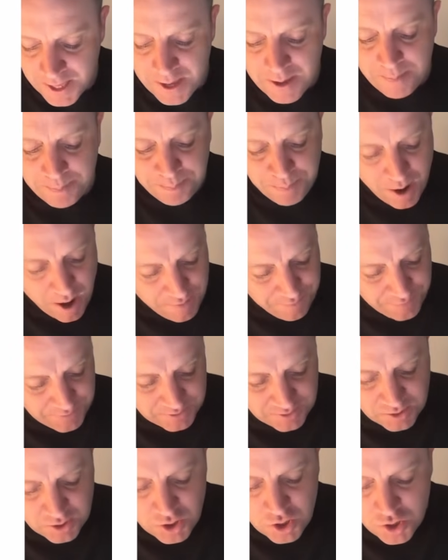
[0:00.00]

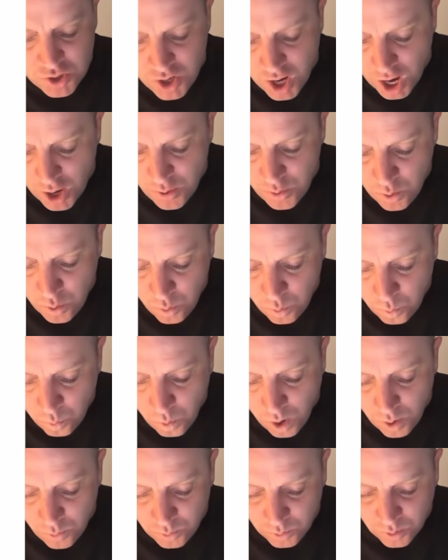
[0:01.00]
Perfect. Now,
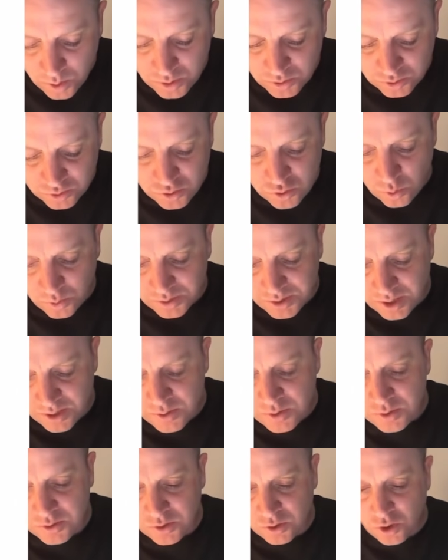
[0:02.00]
what we're going to just note
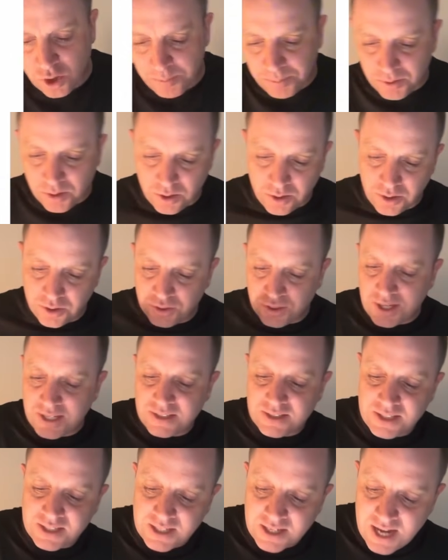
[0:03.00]
there's a couple other things
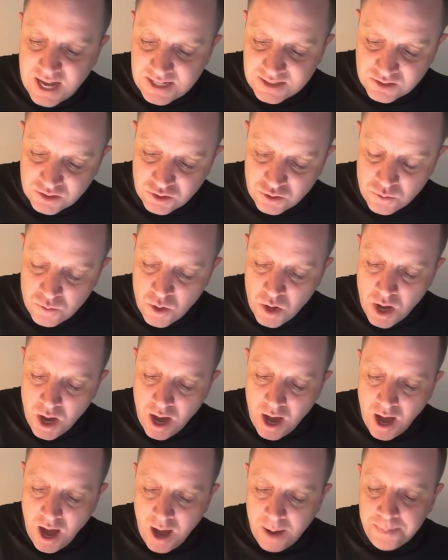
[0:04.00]
they can ask you
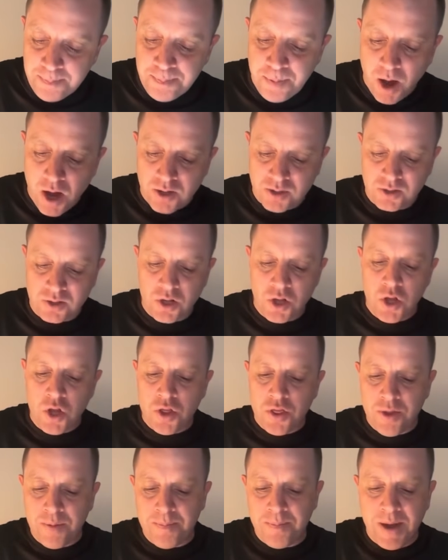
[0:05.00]
about
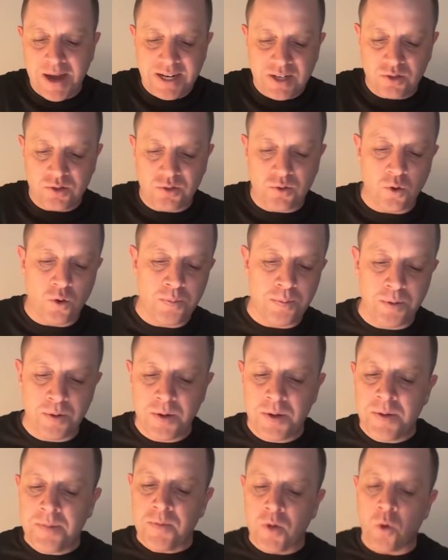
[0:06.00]
the microscope.
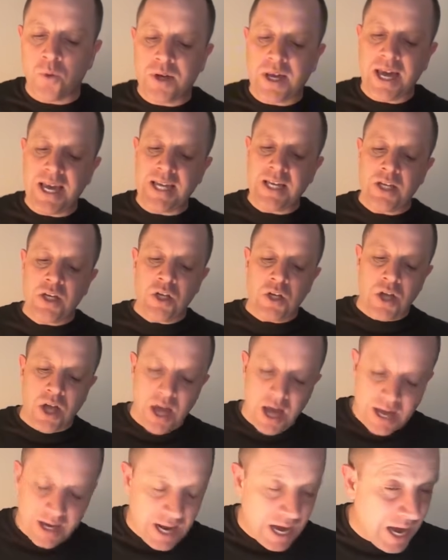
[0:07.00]
Okay?
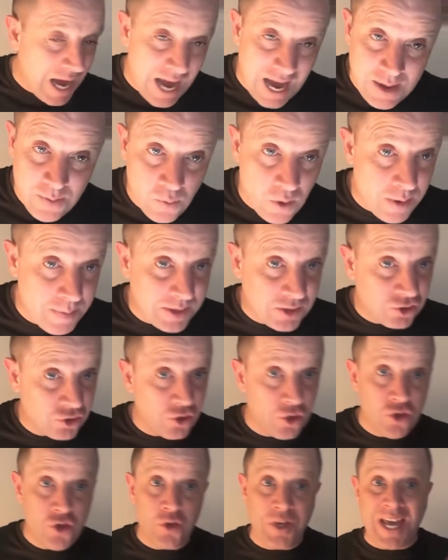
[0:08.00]
And I want to make sure
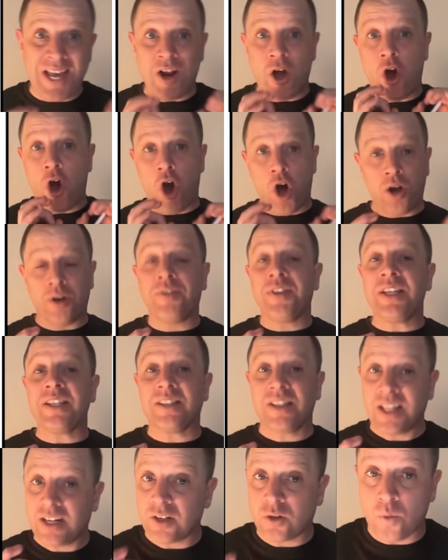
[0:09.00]
you get all of these
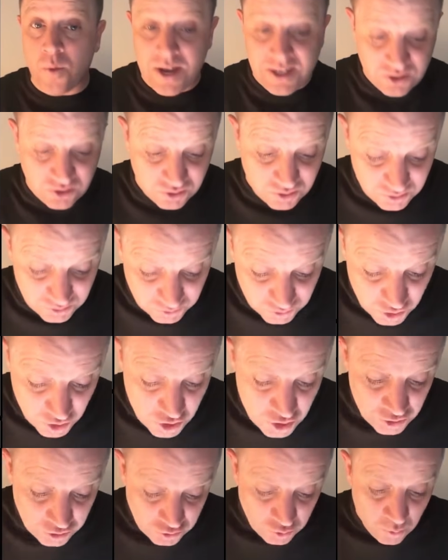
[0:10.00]
little questions.
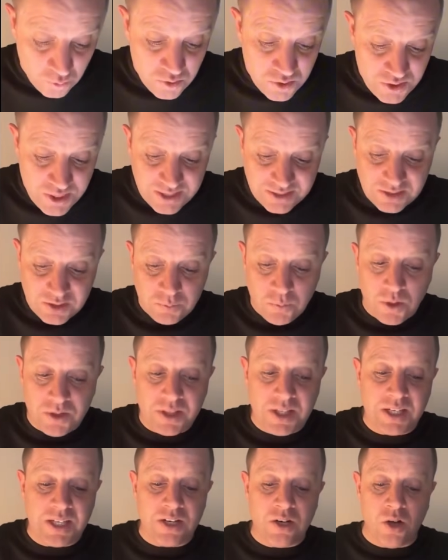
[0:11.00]
So this is what they
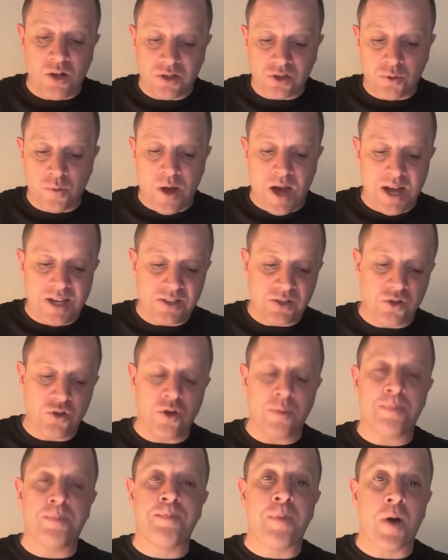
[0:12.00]
can also ask you
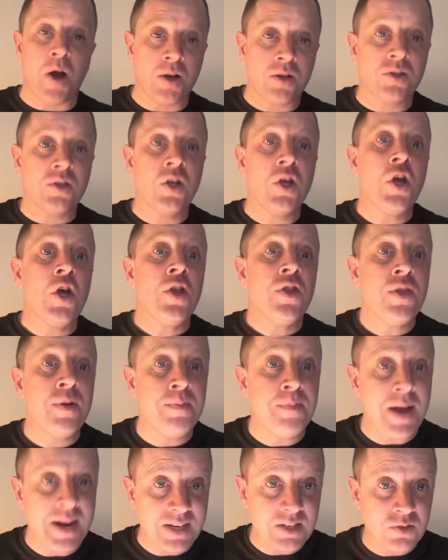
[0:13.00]
about the
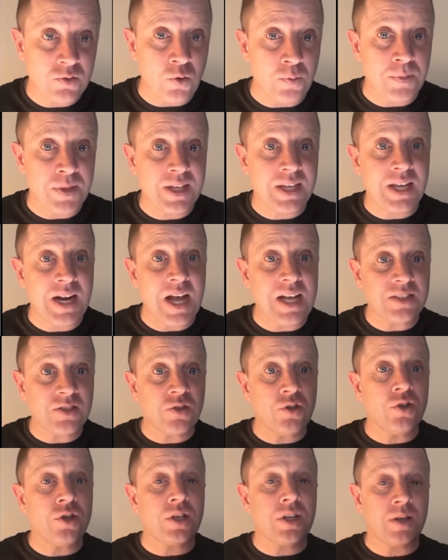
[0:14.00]
microscope. They can ask
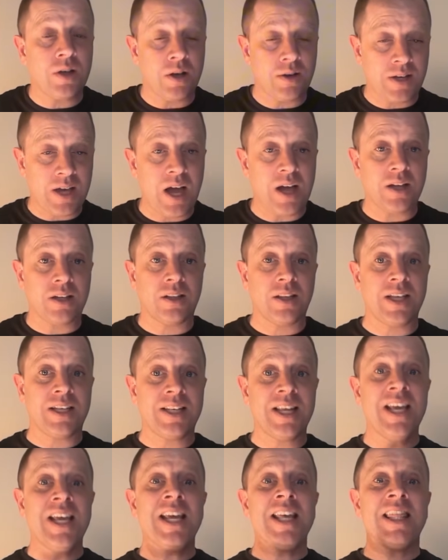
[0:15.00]
you to calculate
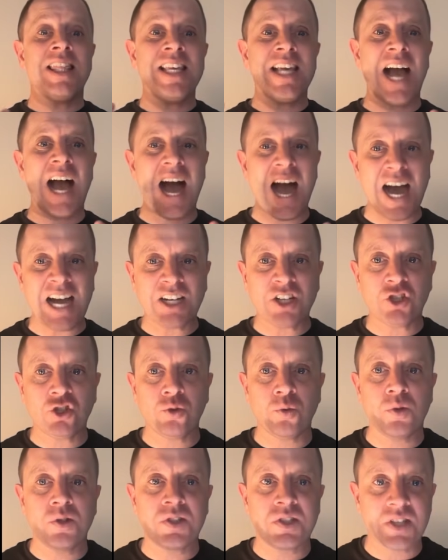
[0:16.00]
the
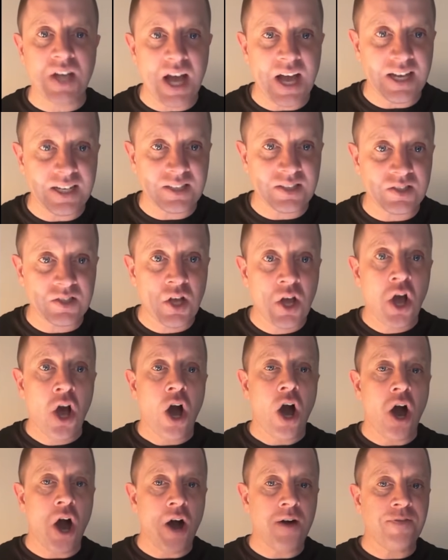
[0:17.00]
actual size
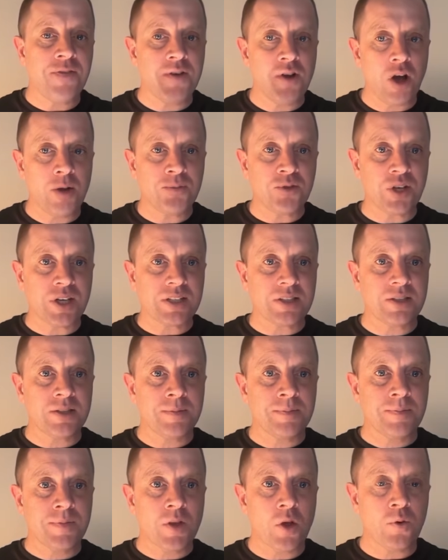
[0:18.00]
of an object.
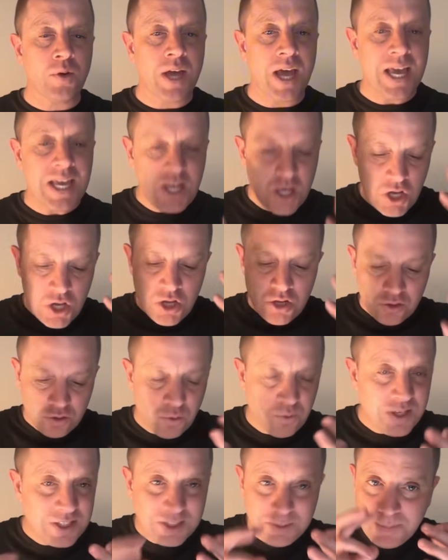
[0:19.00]
Okay, so
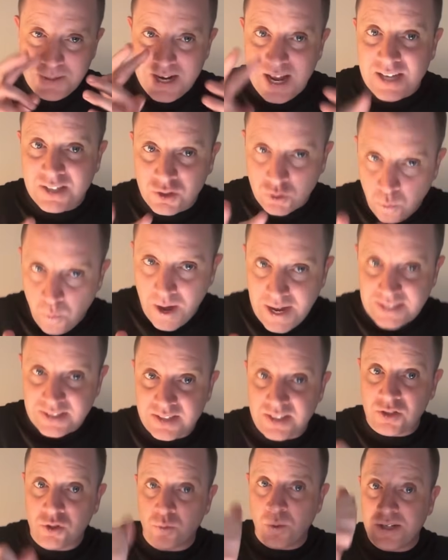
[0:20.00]
this has been asked twice
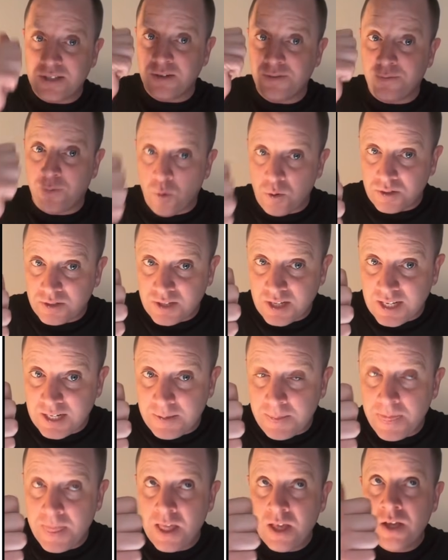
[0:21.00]
in
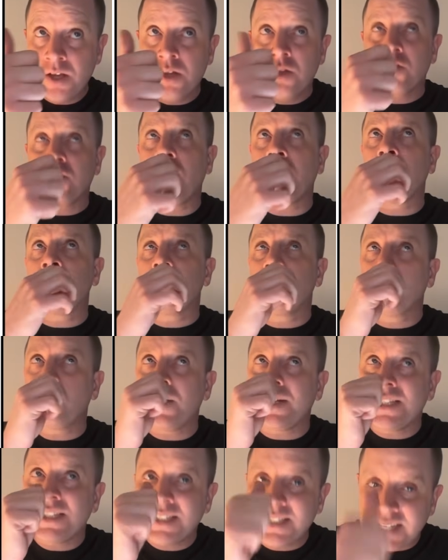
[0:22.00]

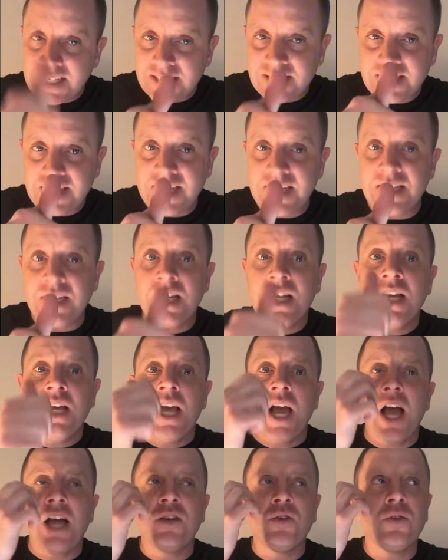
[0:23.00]
2016
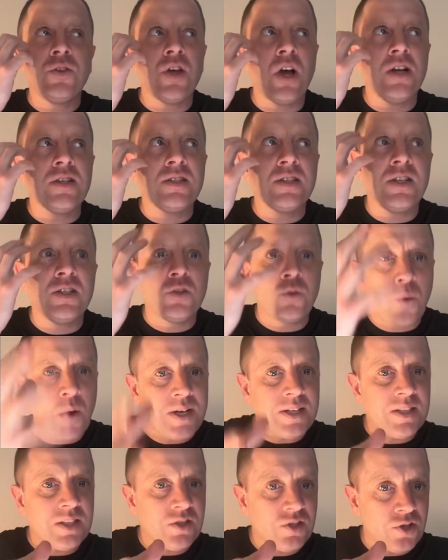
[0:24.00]
and
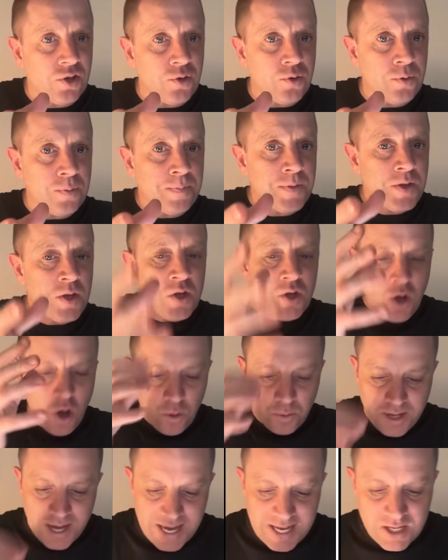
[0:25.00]
2022.
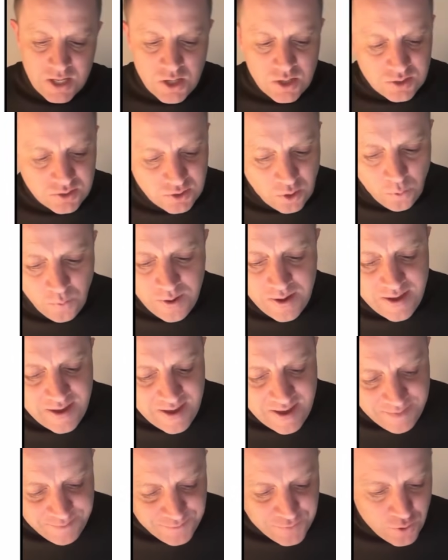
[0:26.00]
Okay, so
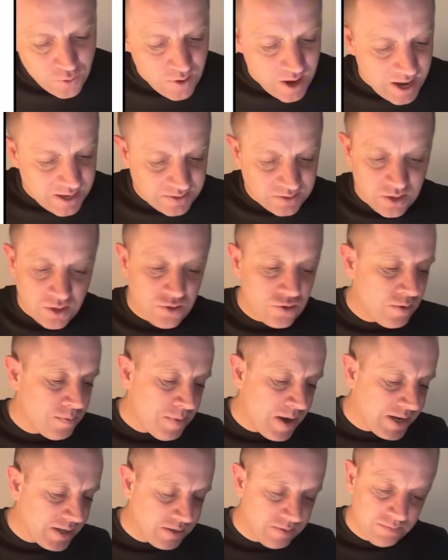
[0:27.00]
if you're asked, now you
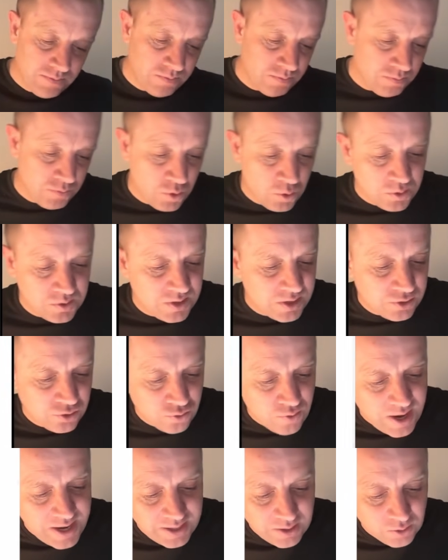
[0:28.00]
might use the
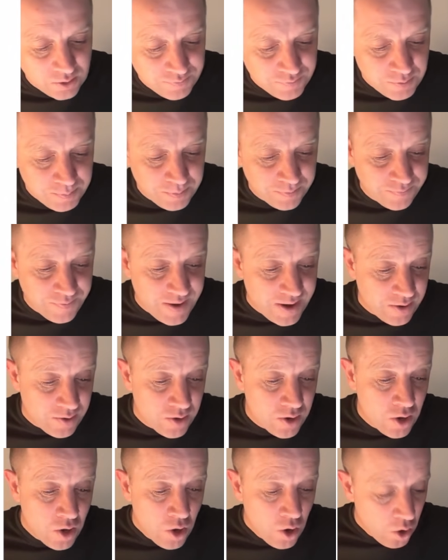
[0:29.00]
triangle if you prefer,
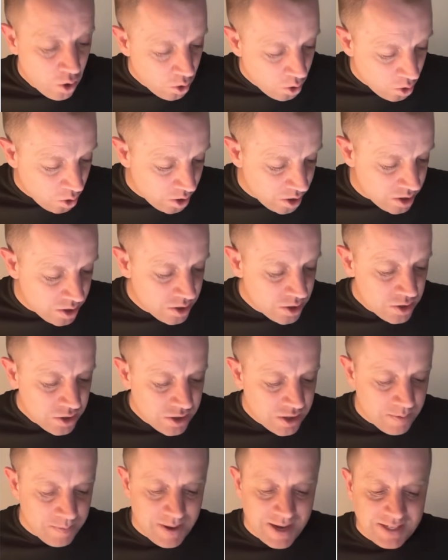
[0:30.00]
or
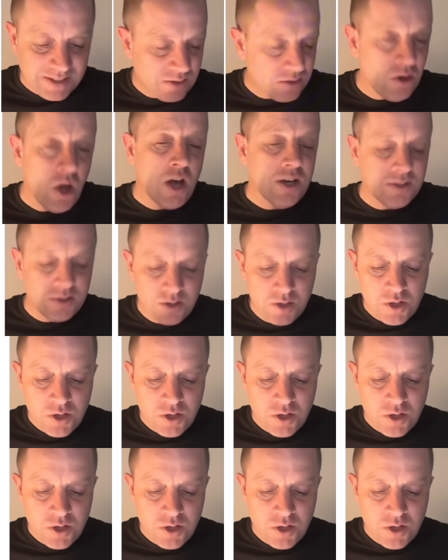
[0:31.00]
you might not.